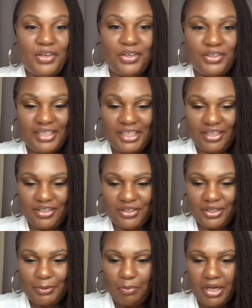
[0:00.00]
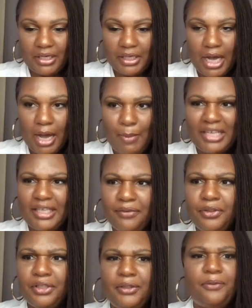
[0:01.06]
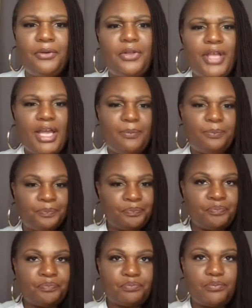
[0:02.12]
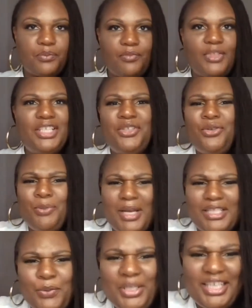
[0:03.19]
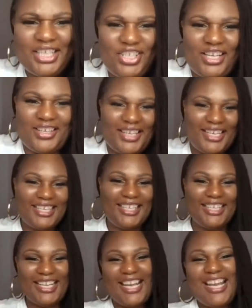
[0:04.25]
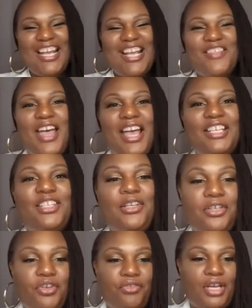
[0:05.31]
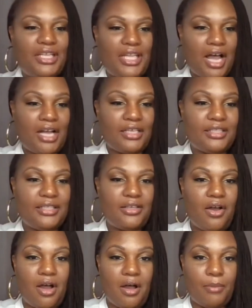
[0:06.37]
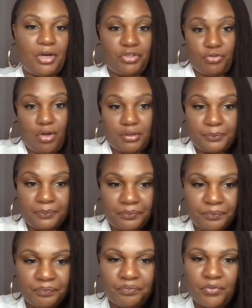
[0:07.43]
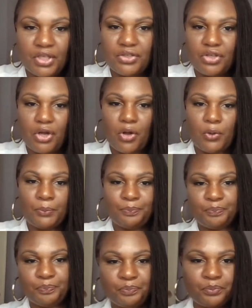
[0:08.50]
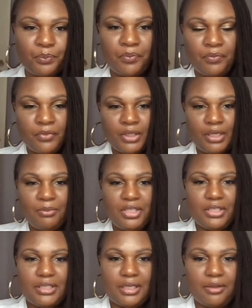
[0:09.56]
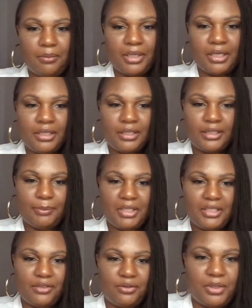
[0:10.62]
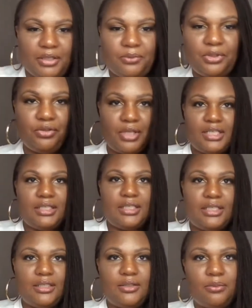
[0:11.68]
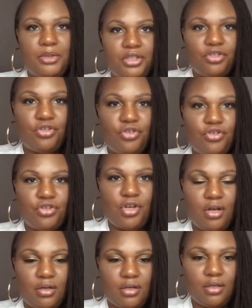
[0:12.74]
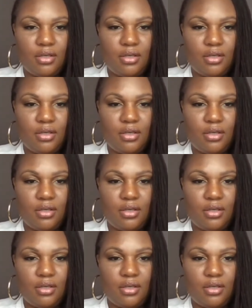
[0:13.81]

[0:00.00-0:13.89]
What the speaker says: standards, but I definitely feel that, excuse my squeaky chair, that great locks are strong. So let me just set up my space a little bit. I don't want you guys to see so much junk